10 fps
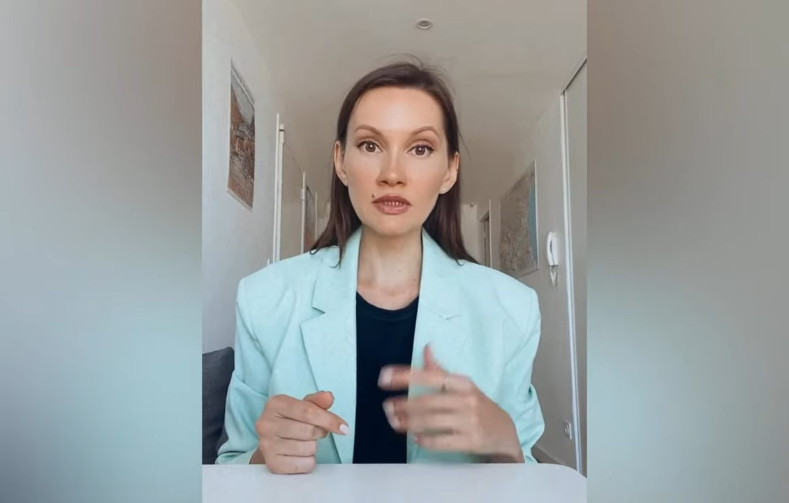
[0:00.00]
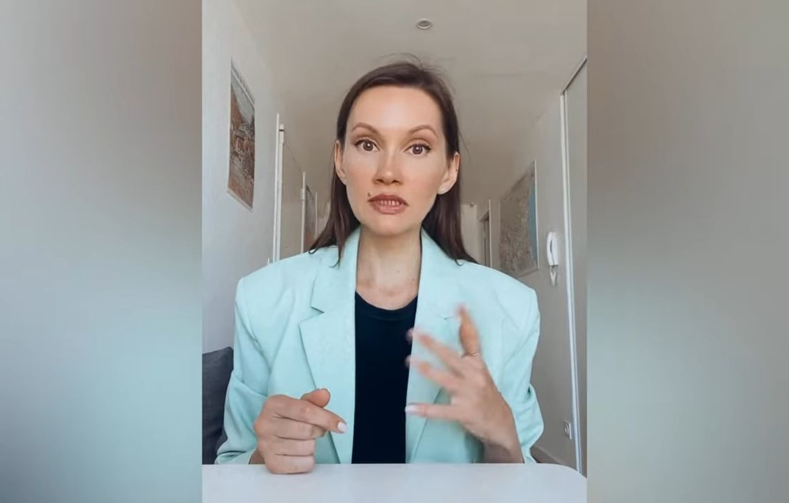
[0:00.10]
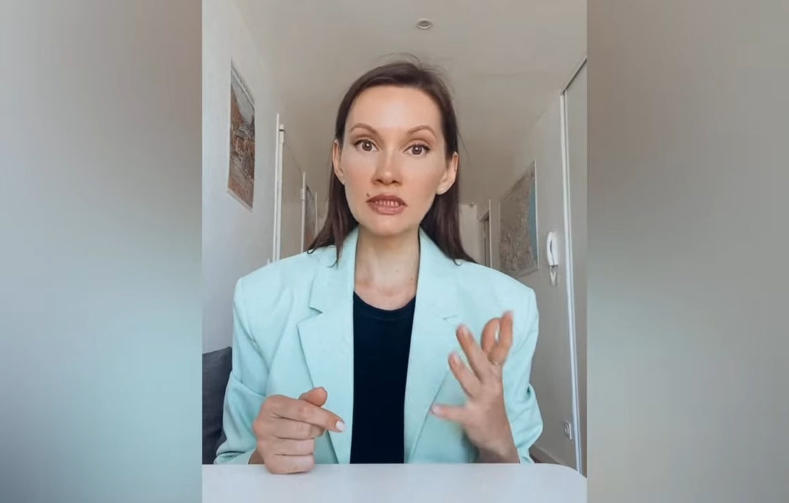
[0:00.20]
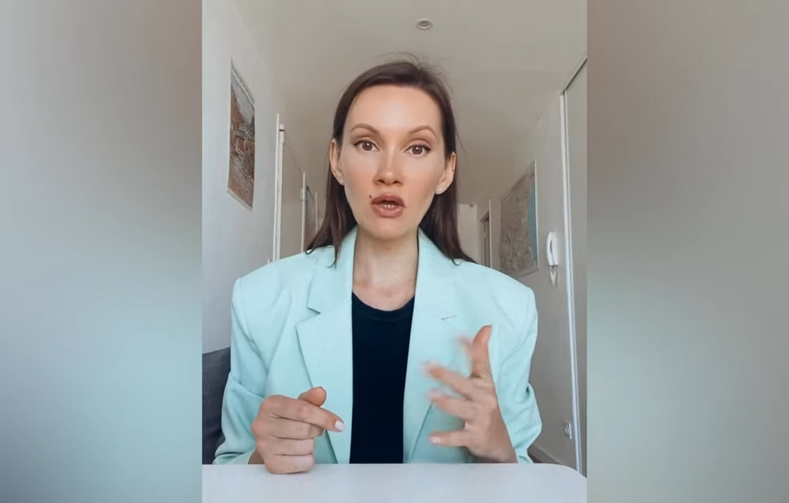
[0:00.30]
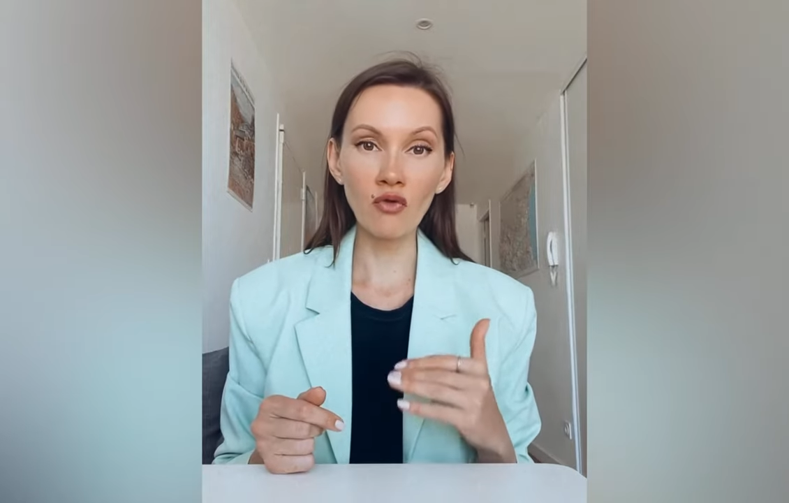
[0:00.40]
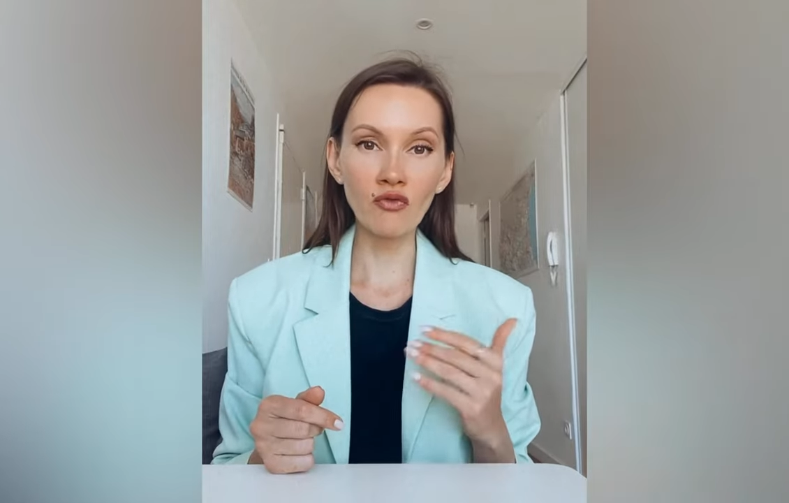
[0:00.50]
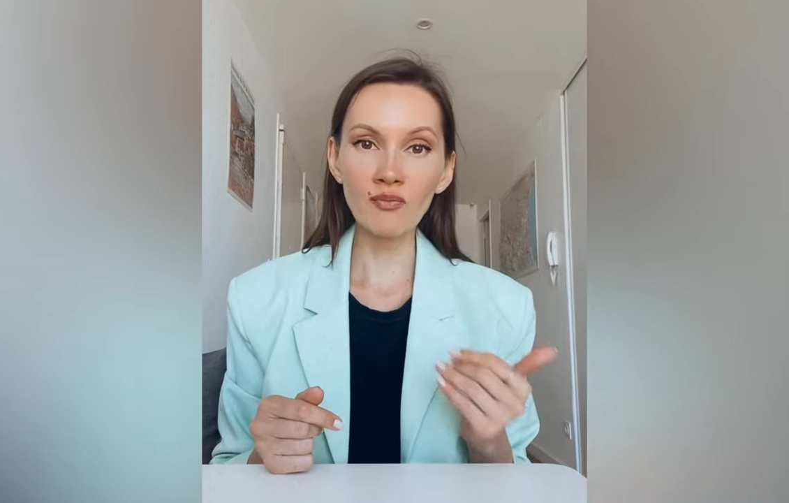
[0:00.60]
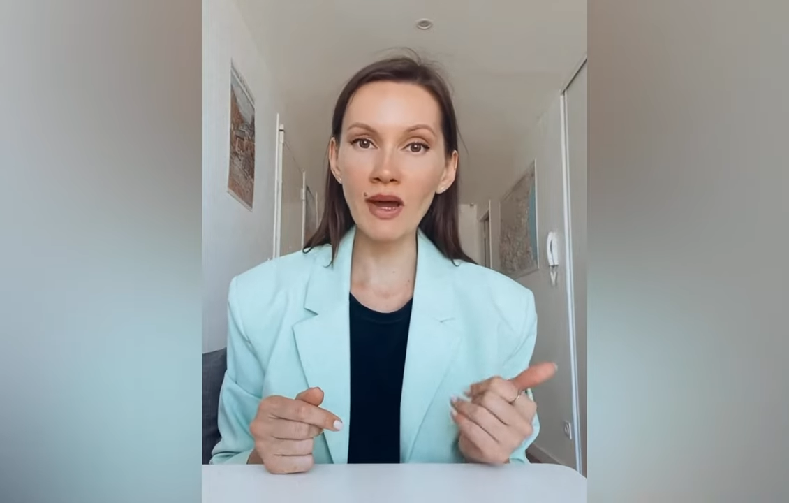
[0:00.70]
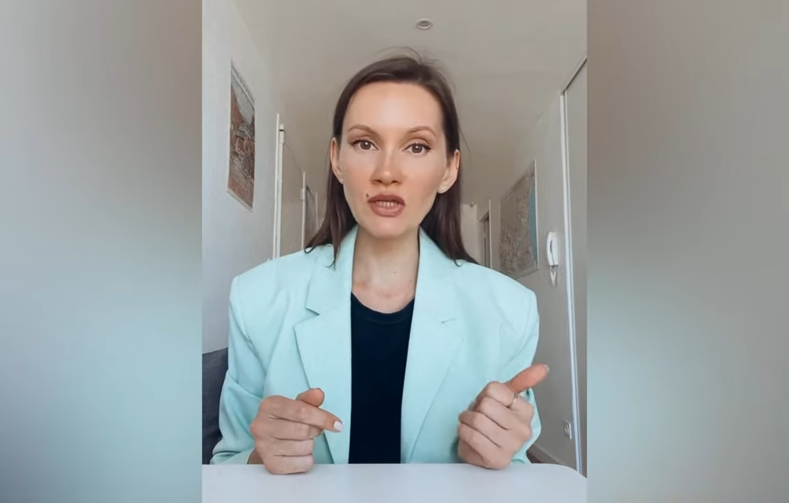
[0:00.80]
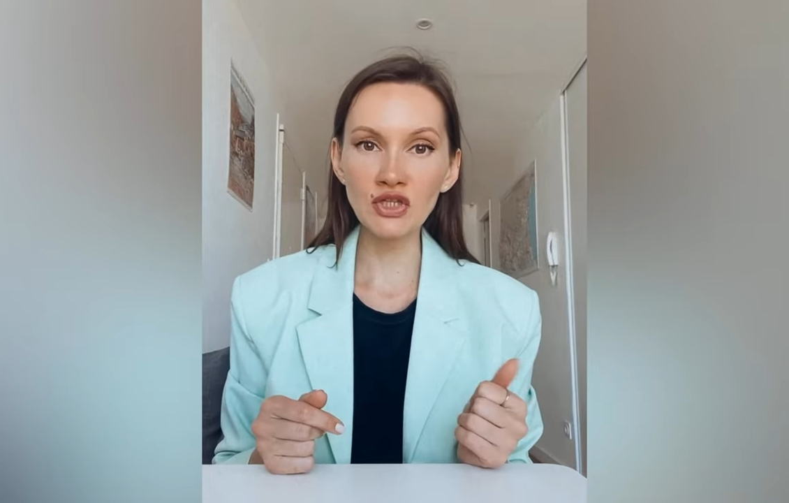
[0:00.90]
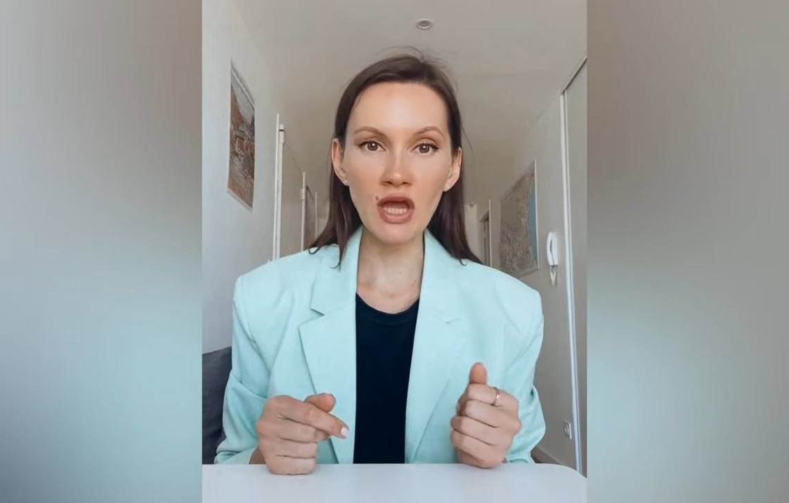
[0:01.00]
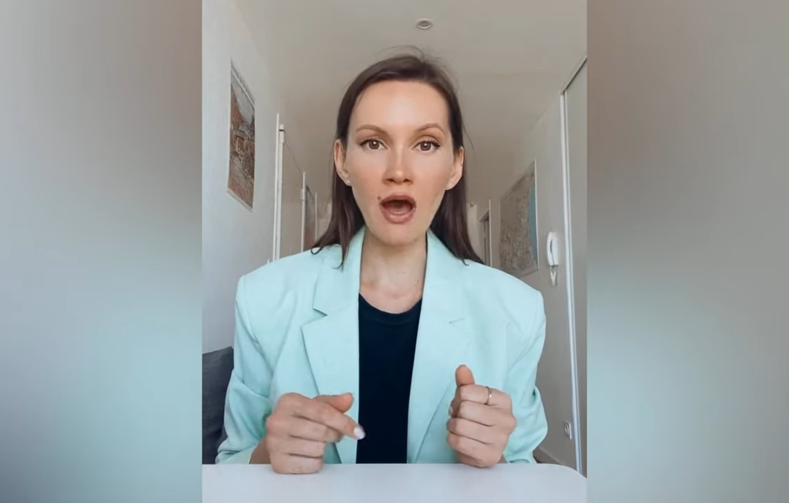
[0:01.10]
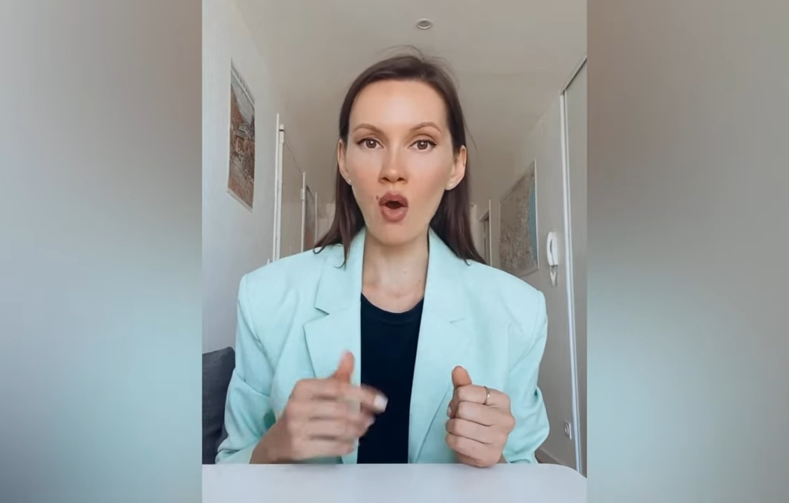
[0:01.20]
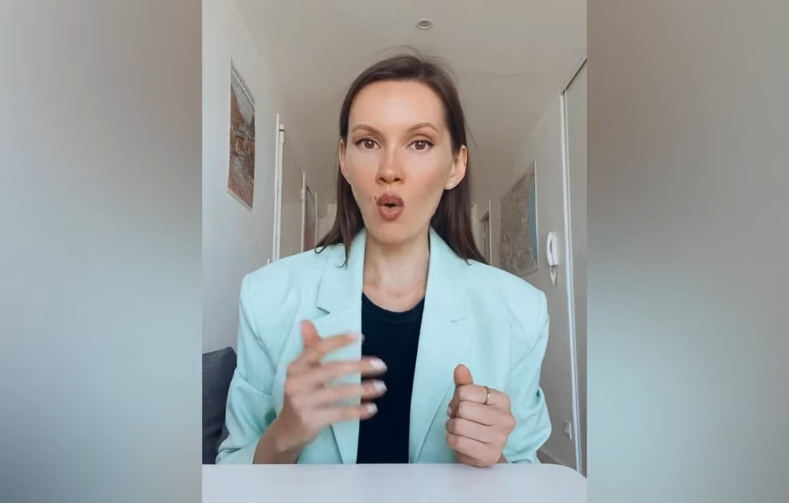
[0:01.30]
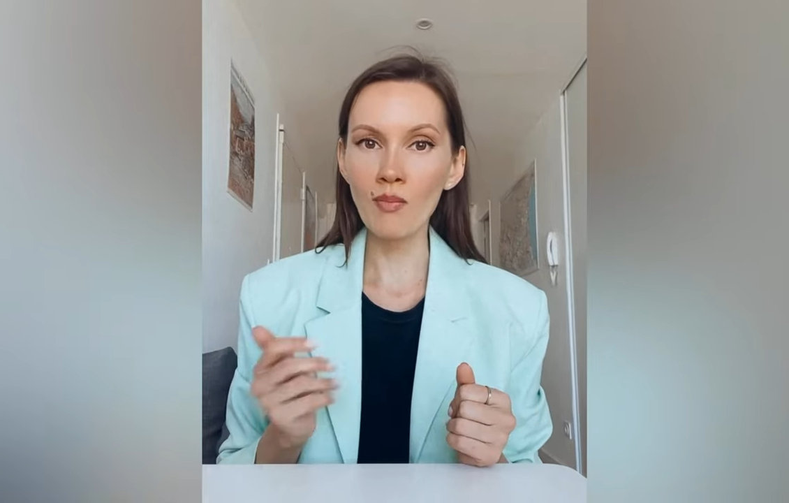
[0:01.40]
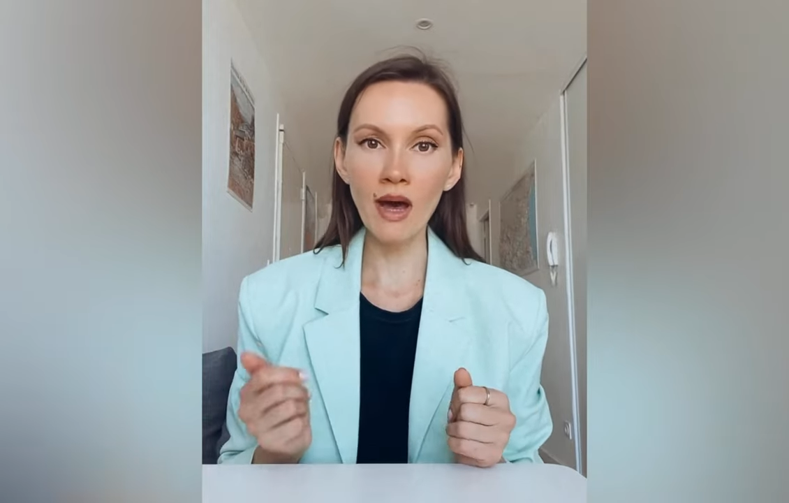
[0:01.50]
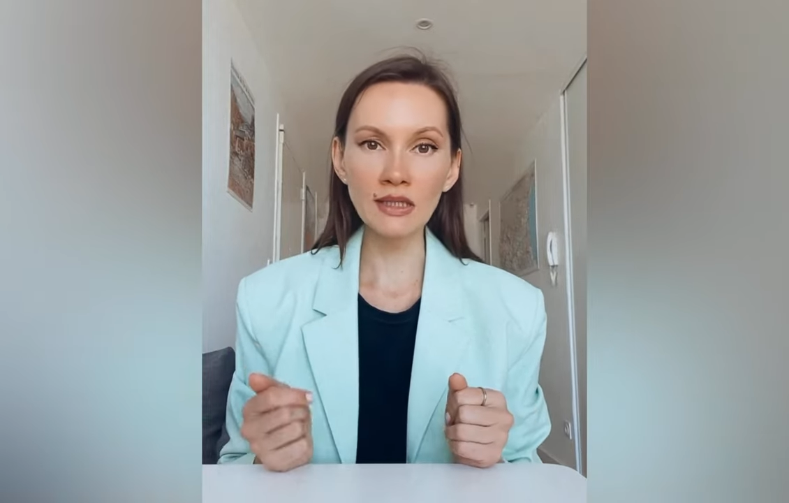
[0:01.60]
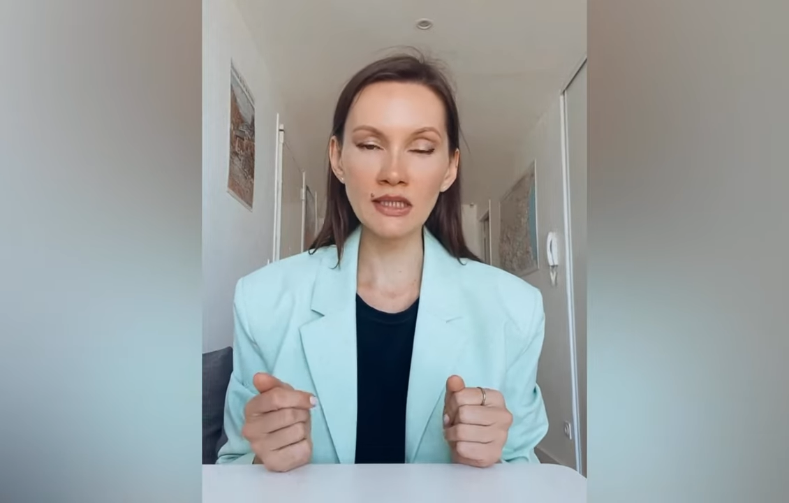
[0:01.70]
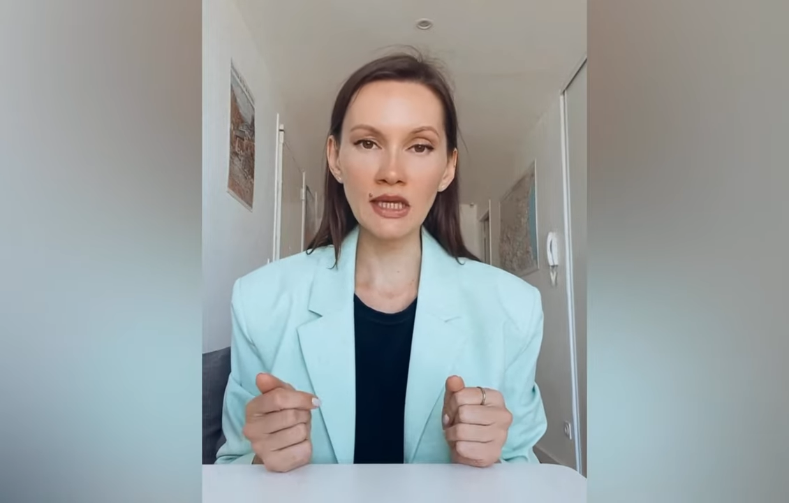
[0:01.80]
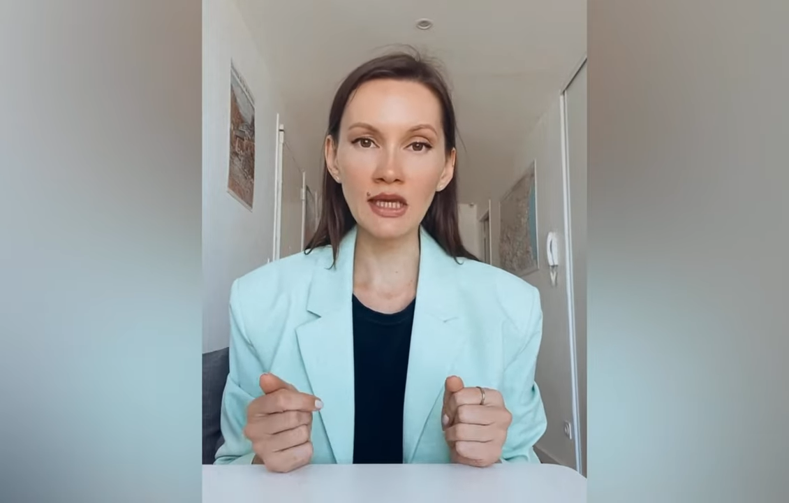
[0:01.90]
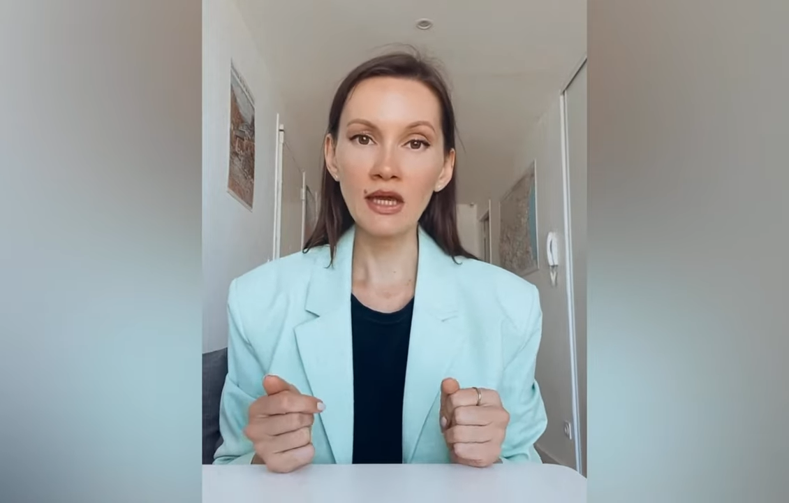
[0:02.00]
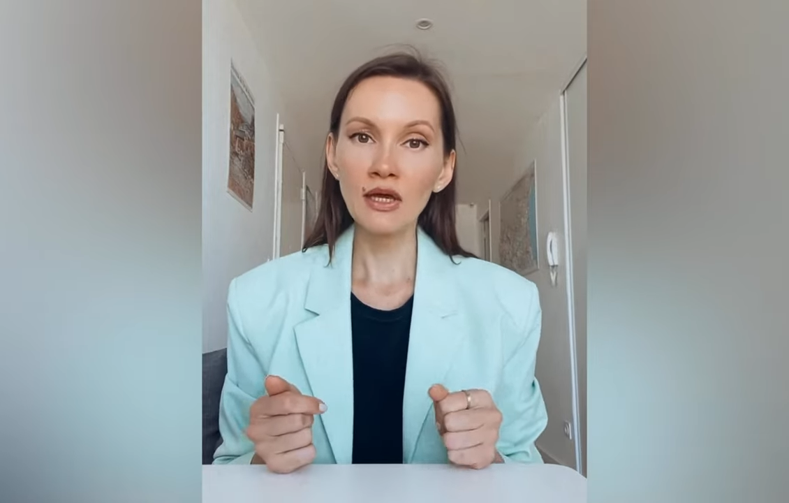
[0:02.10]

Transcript: tea of matcha or mate.